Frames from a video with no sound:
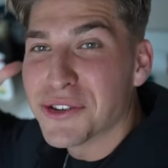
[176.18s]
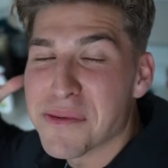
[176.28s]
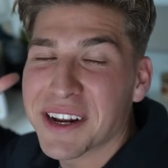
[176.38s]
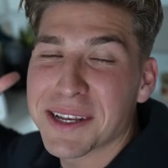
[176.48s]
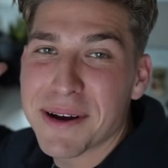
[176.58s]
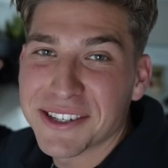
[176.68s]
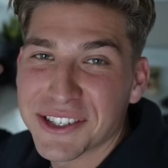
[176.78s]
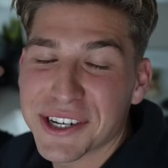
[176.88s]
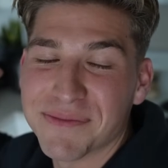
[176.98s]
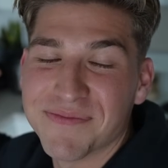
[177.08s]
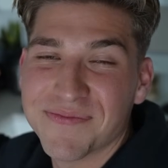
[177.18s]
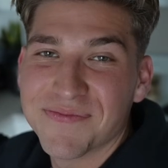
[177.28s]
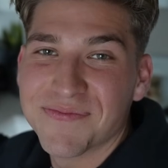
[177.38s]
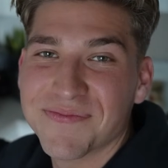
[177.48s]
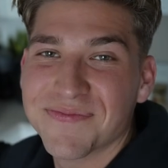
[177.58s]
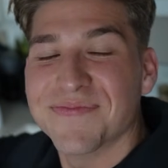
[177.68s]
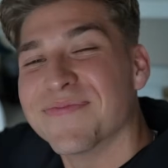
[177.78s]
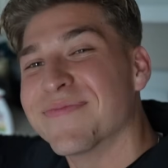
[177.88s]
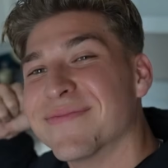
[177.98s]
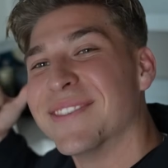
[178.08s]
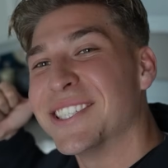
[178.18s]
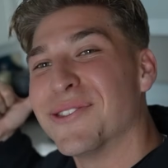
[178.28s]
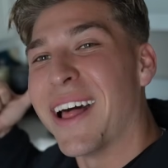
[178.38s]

So we to step out to the gym. Let's do